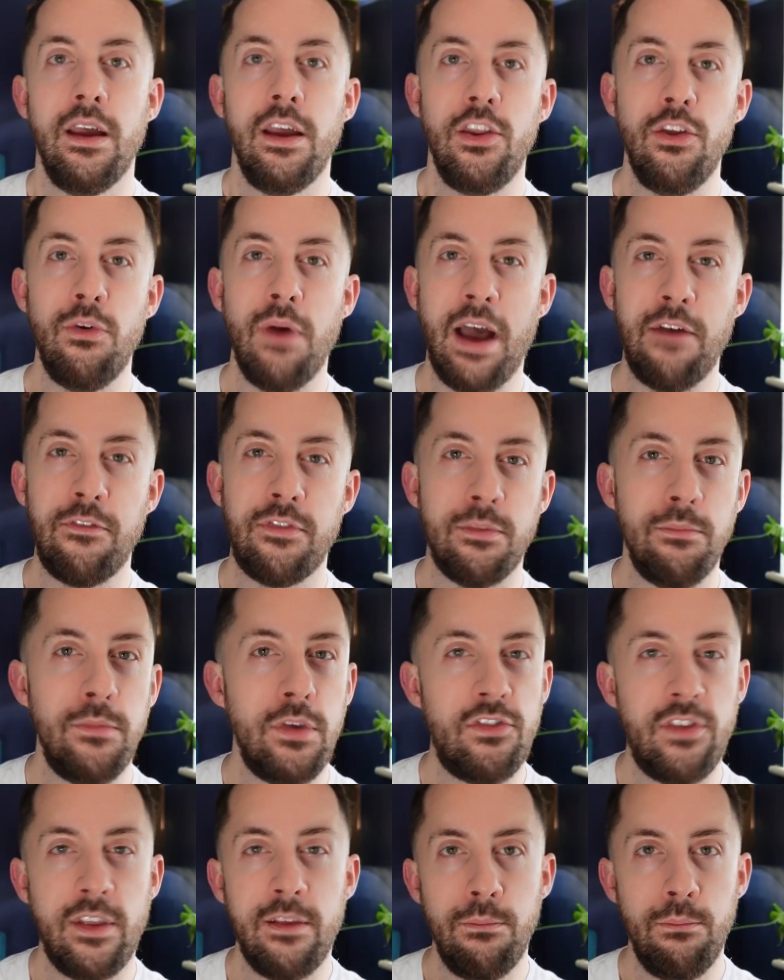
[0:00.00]
You have some
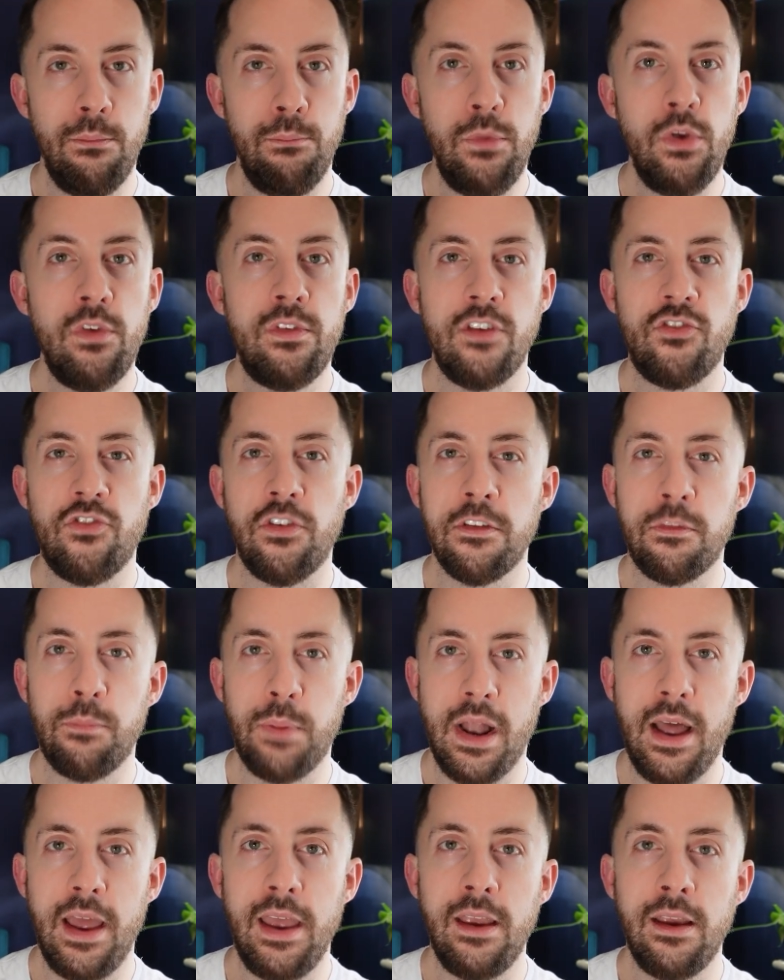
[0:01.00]
musicians
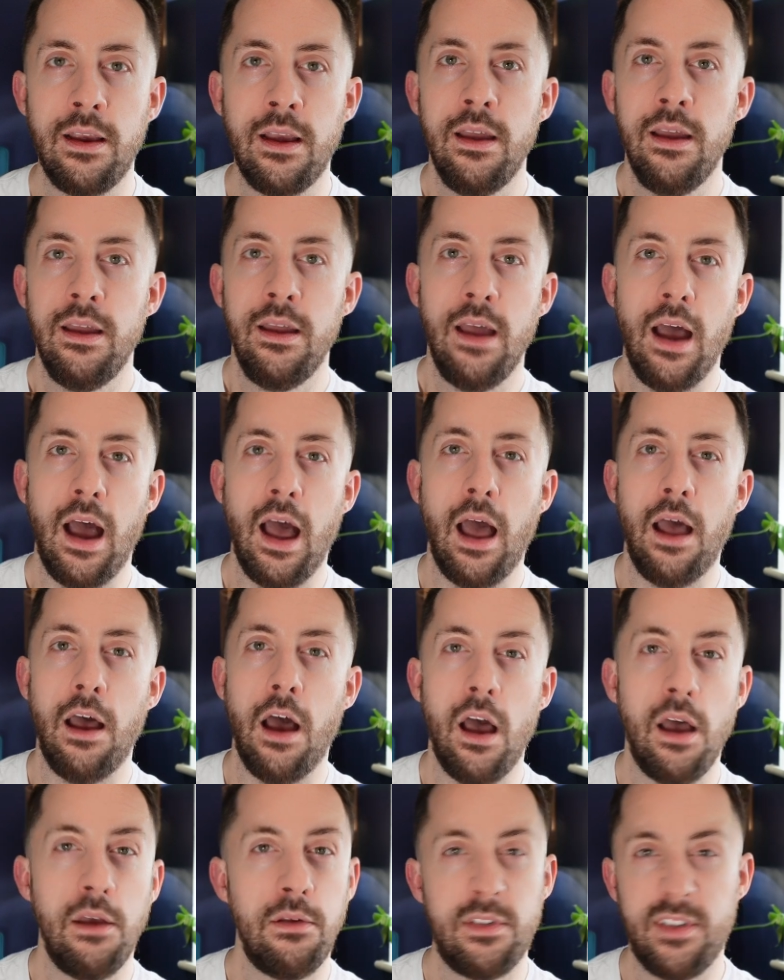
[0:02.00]
playing
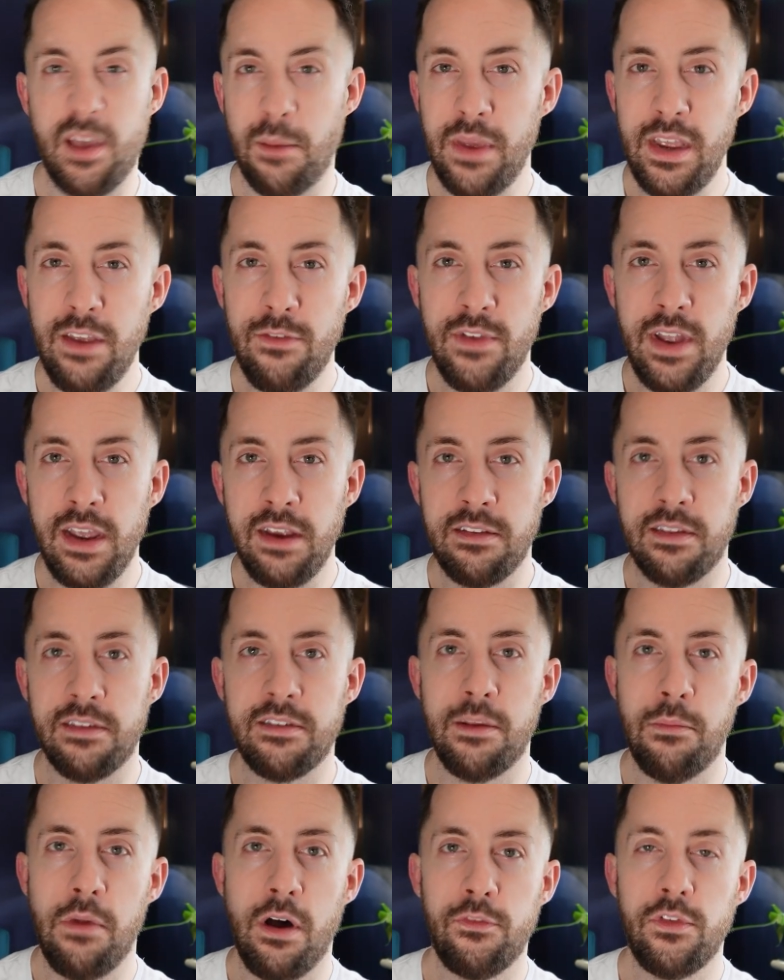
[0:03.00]
some evenings and
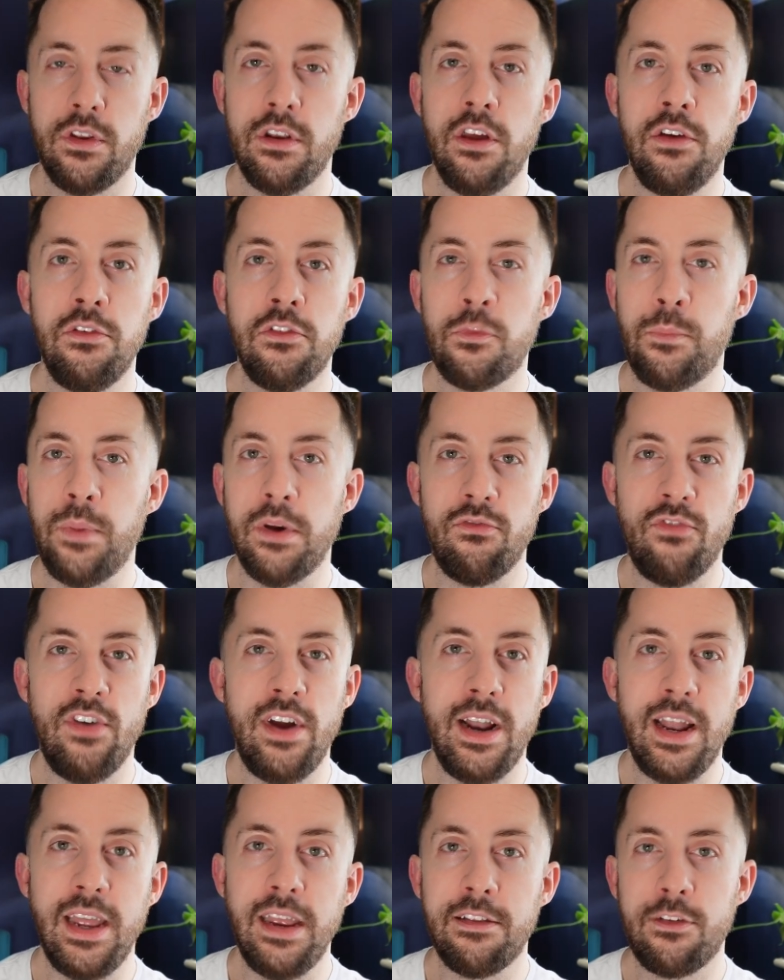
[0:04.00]
some afternoons, but
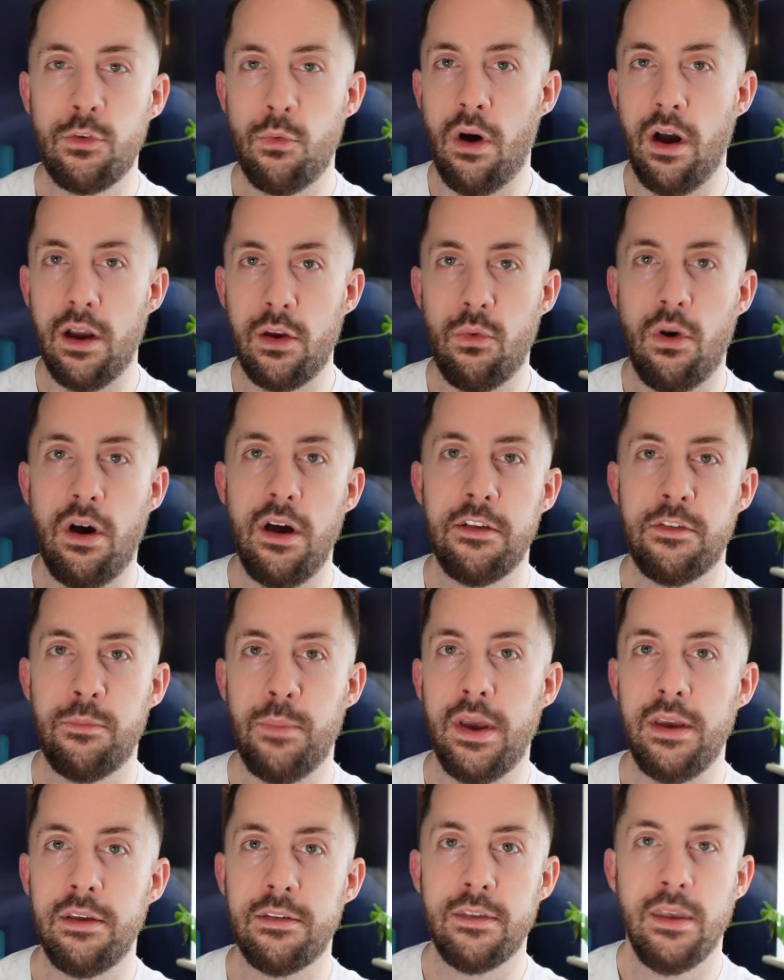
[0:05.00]
really it's quite a quiet
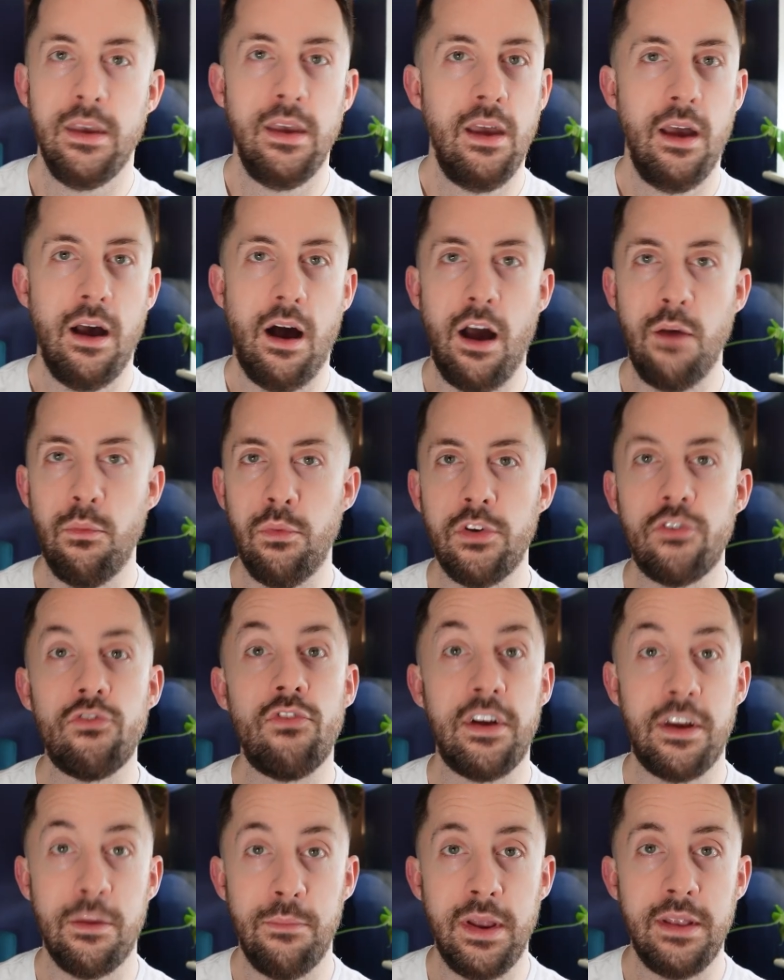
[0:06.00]
space. I would
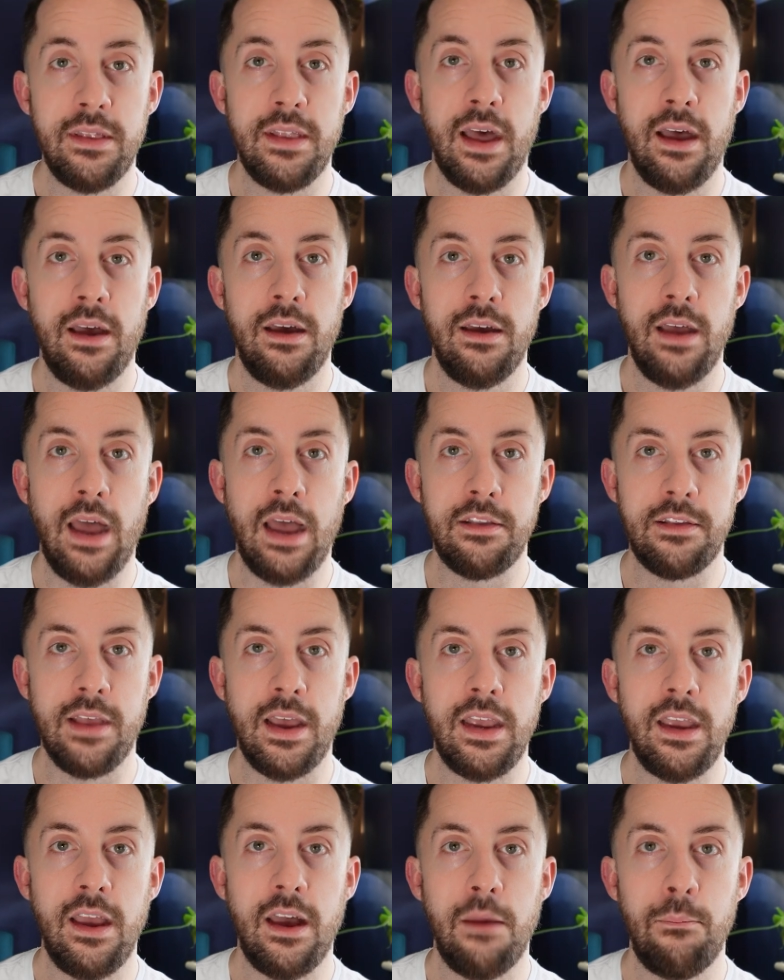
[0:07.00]
recommend that as
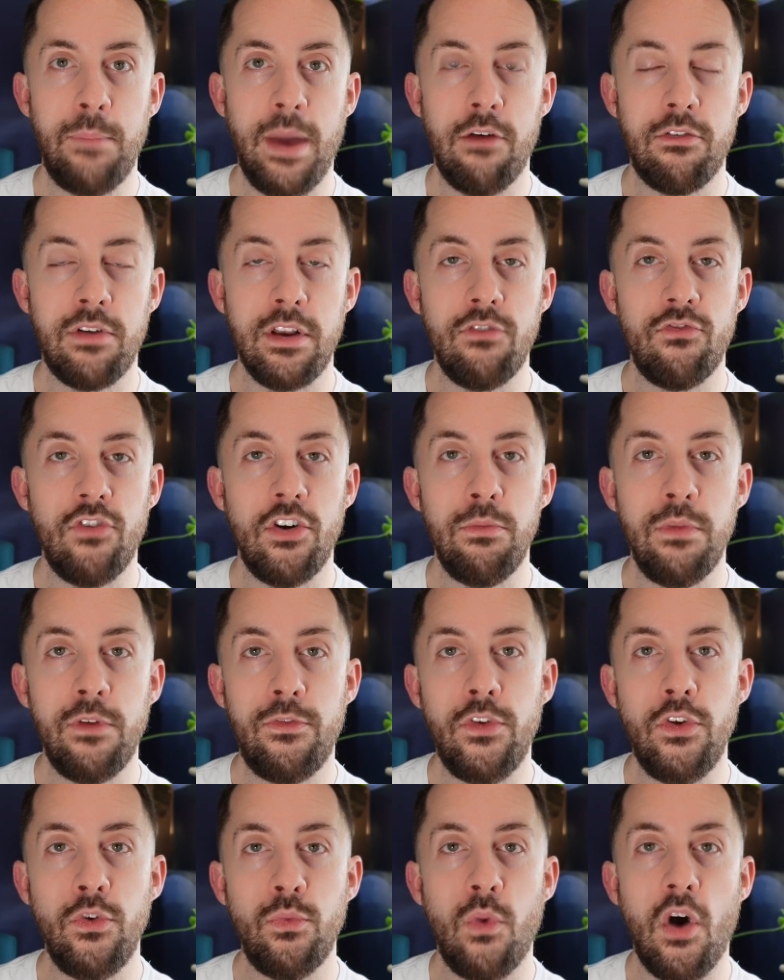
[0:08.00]
a balcony room
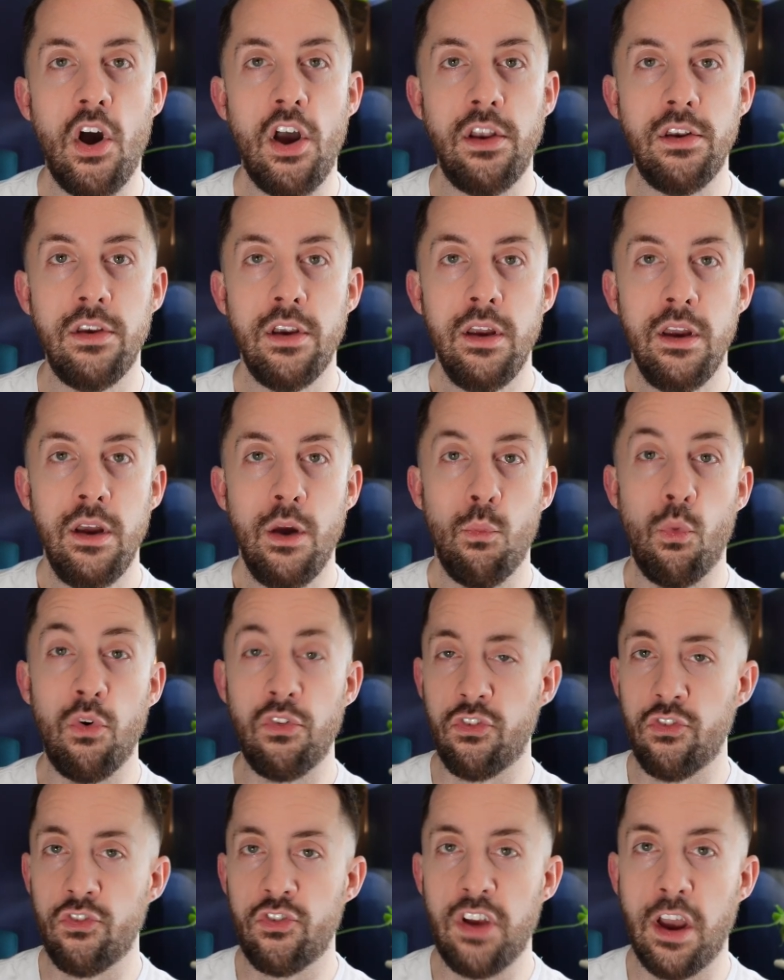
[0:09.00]
if you weren't
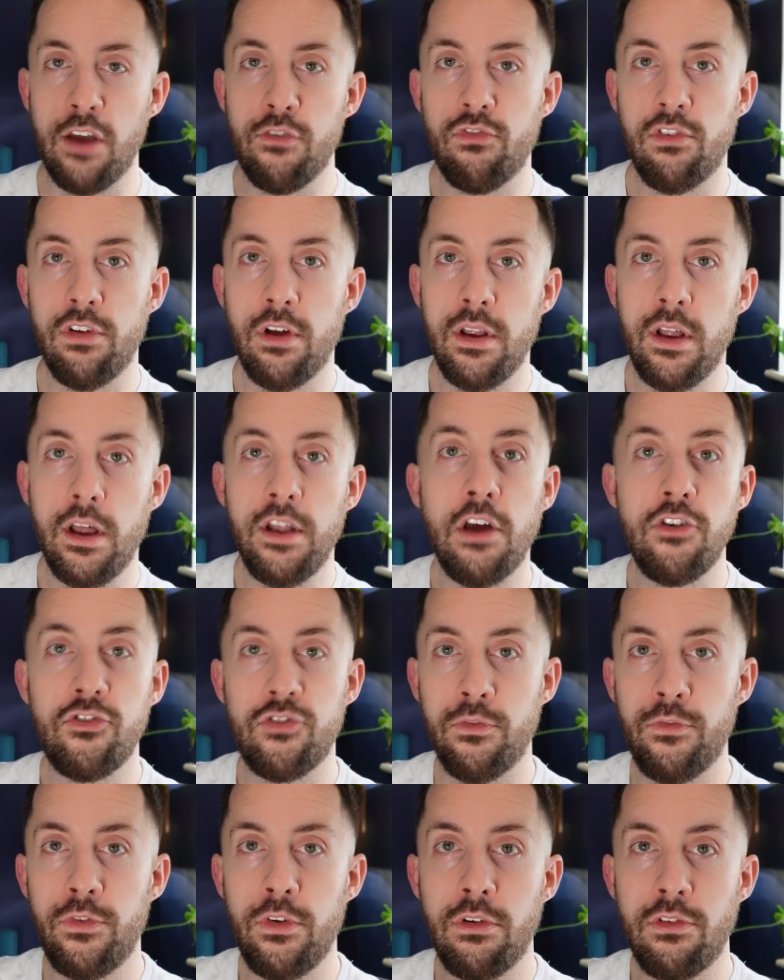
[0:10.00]
wanting to go for an
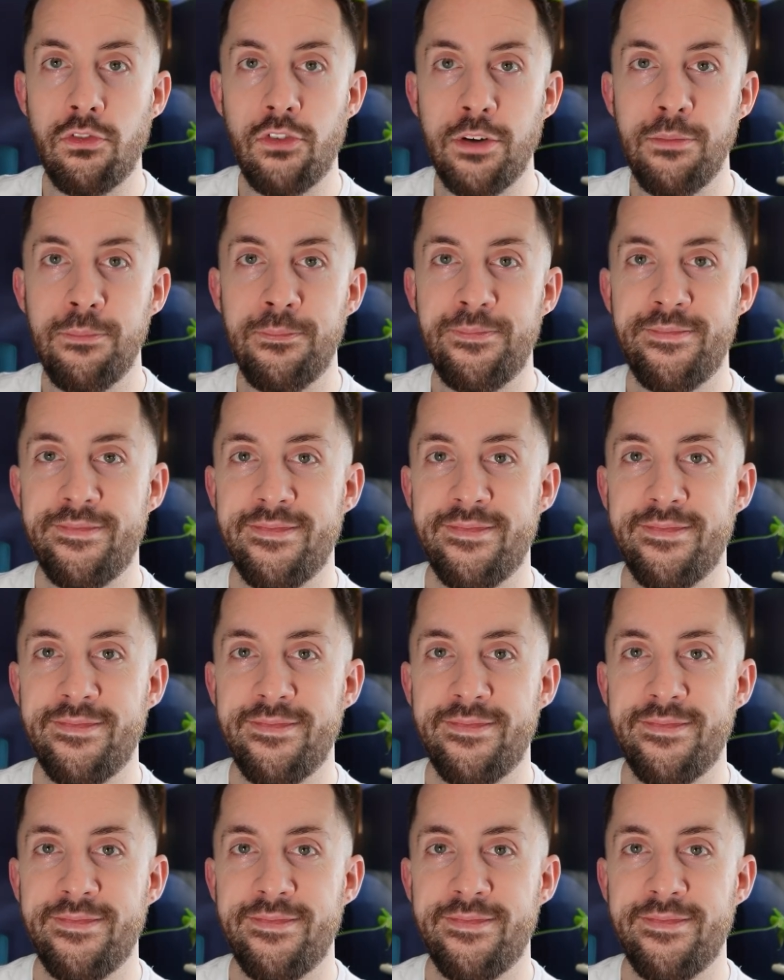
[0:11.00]
ocean viewing room.